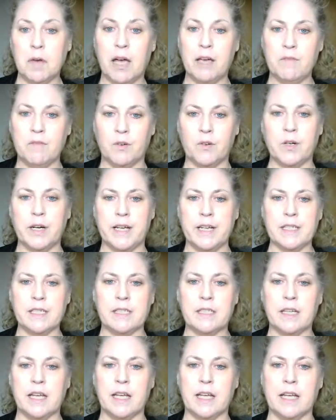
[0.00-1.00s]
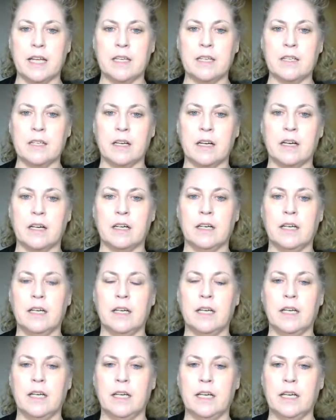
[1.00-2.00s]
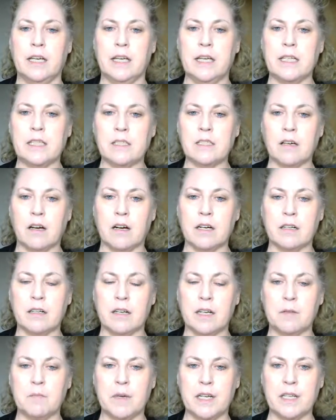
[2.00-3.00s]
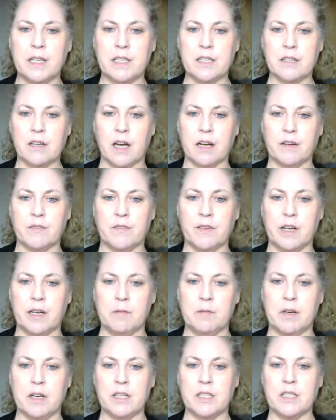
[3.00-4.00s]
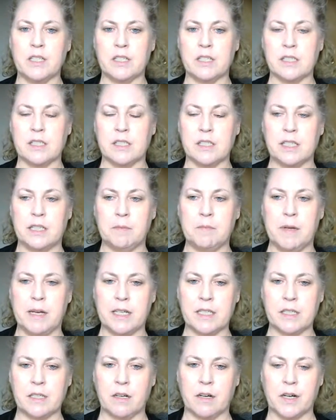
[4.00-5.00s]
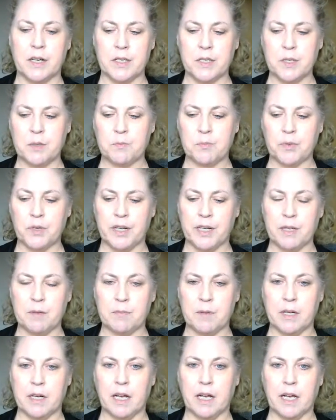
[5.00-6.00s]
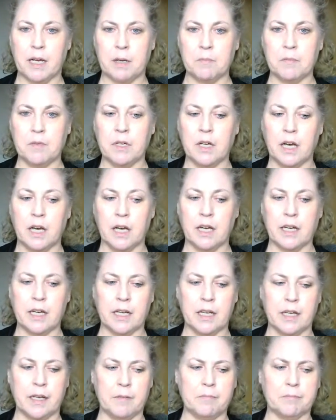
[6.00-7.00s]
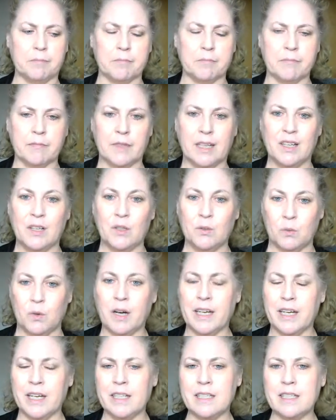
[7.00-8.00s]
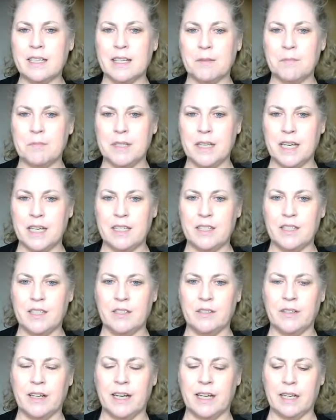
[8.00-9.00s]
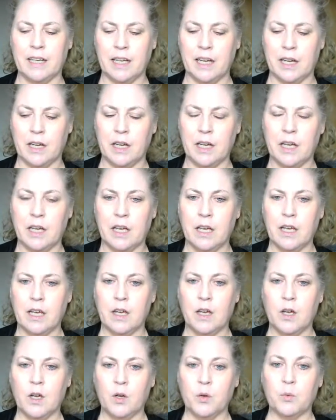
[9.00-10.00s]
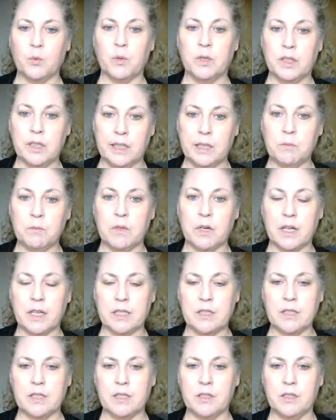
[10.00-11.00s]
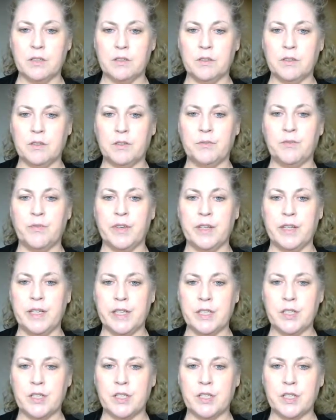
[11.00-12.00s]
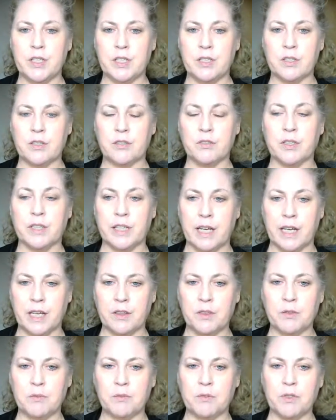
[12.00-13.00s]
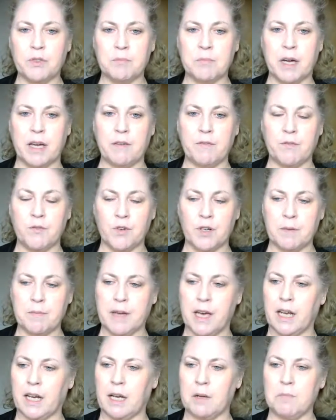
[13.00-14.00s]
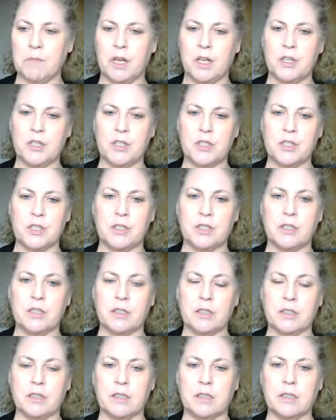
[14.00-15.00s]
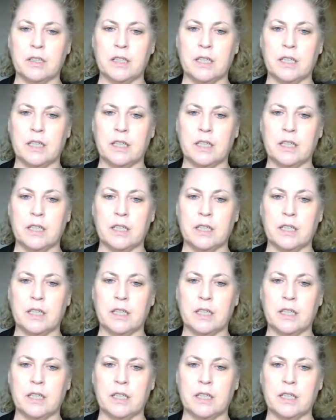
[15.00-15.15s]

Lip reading: my voice, and it's hard on me to talk very much. It makes it hard to breathe, but I'm wanting to update you, and I really want to finish or get through my format. I'm not sure